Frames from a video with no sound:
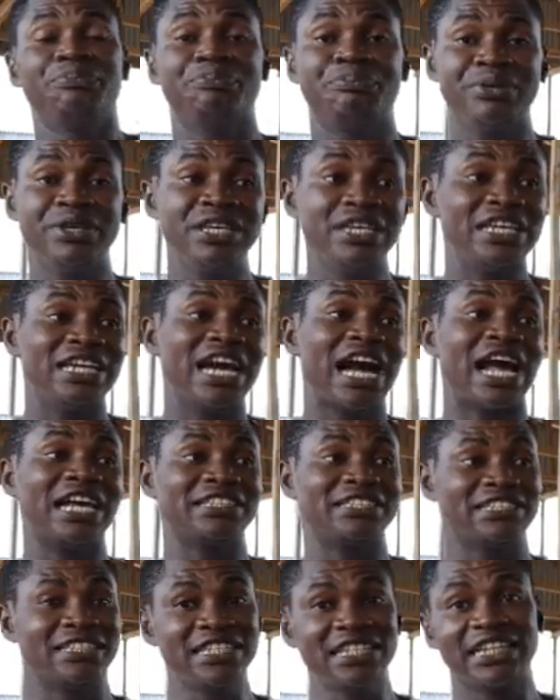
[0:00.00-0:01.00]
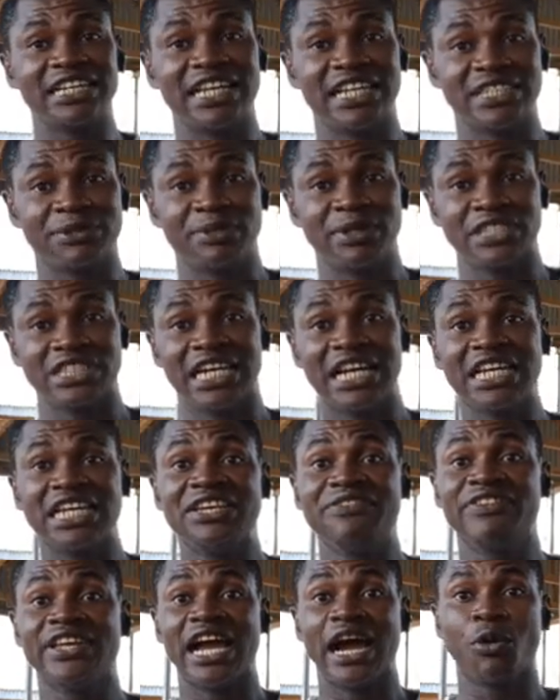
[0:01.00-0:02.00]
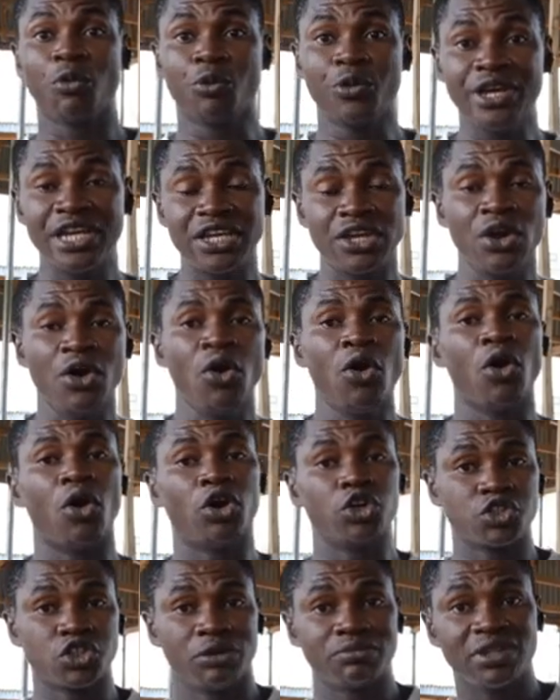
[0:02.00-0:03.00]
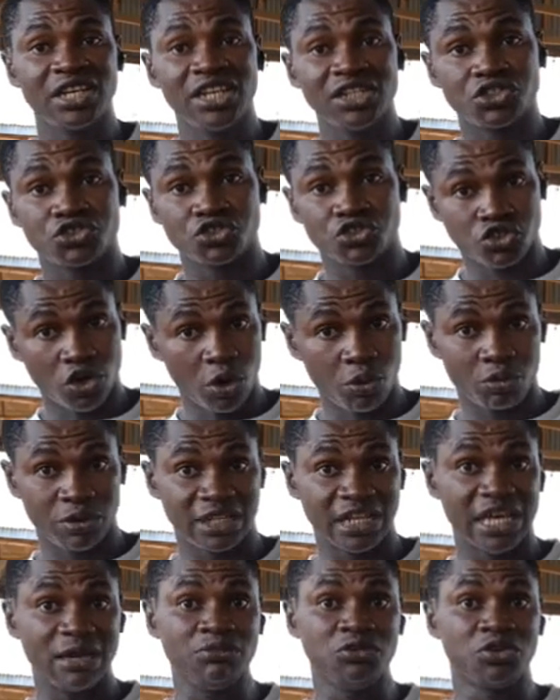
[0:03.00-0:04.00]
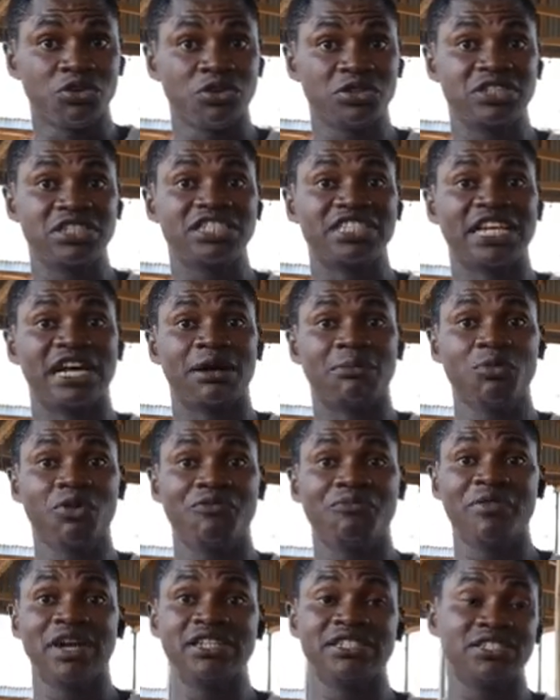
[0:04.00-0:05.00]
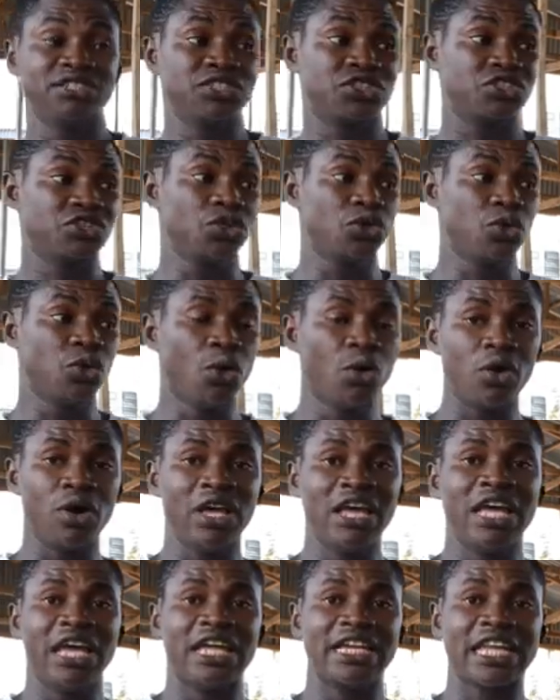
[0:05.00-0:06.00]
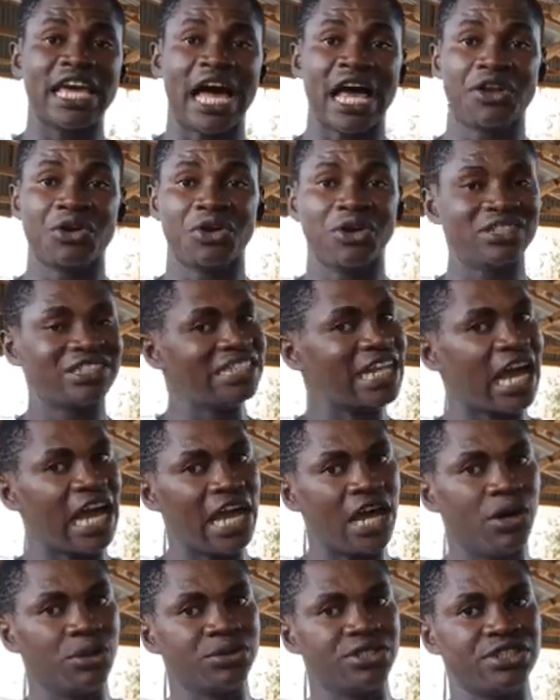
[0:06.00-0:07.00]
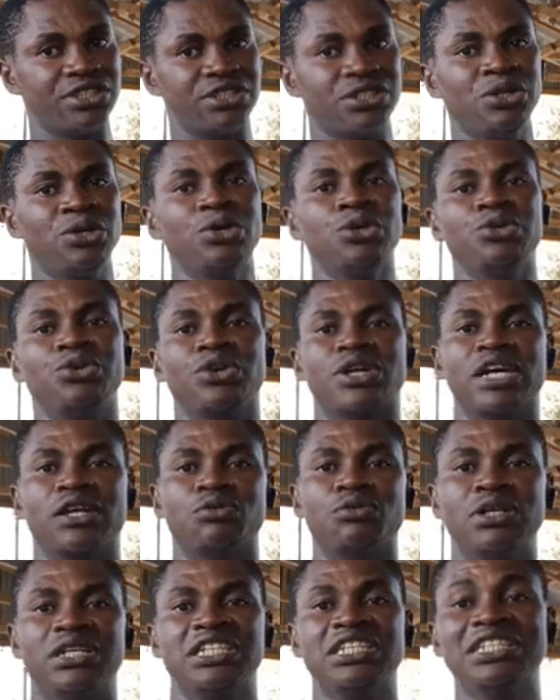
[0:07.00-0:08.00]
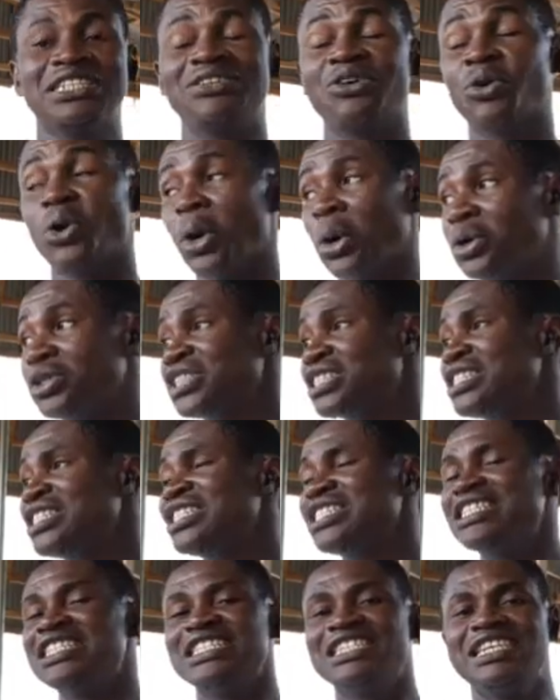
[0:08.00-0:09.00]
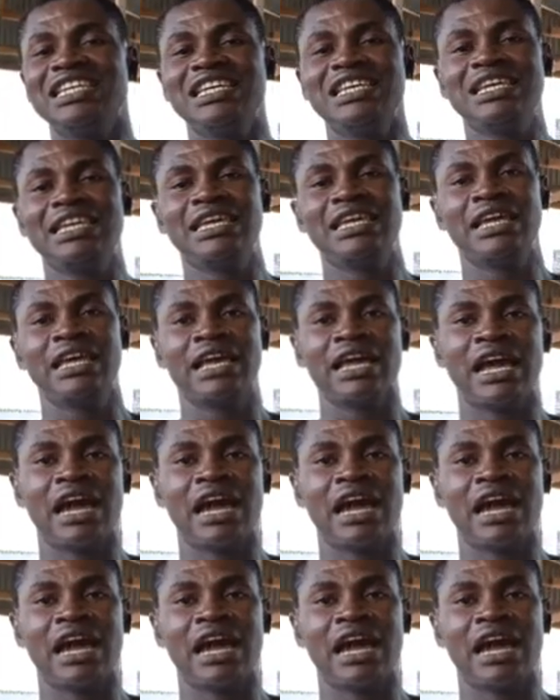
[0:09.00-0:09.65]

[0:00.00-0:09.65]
pig are sick, especially they are weak, or something is wrong with them, you notice their movement is low, they are not that healthy, you can quickly cut the